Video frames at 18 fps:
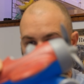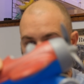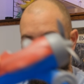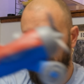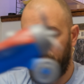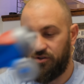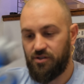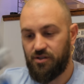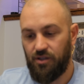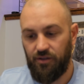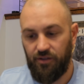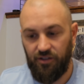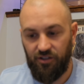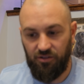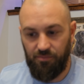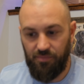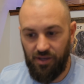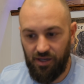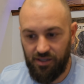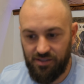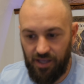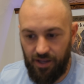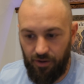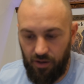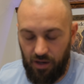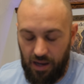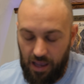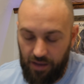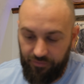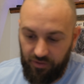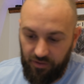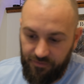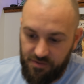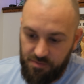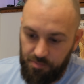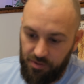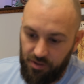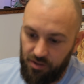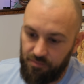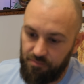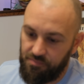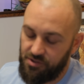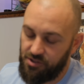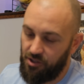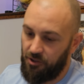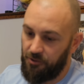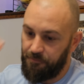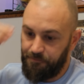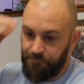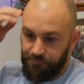down just a little bit because I don't have enough speed. So